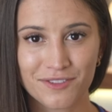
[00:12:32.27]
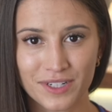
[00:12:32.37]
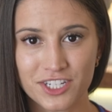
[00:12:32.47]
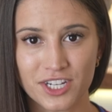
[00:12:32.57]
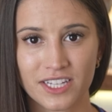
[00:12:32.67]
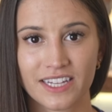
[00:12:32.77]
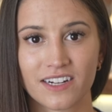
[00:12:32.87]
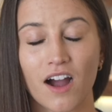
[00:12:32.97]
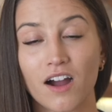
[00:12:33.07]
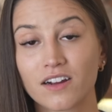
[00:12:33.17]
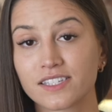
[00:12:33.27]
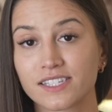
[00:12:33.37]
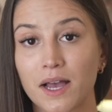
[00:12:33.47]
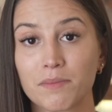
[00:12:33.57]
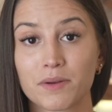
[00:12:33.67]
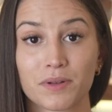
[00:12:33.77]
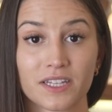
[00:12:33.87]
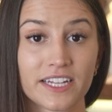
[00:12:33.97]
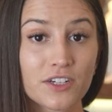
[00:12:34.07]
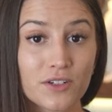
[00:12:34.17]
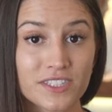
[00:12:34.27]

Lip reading: region there are some political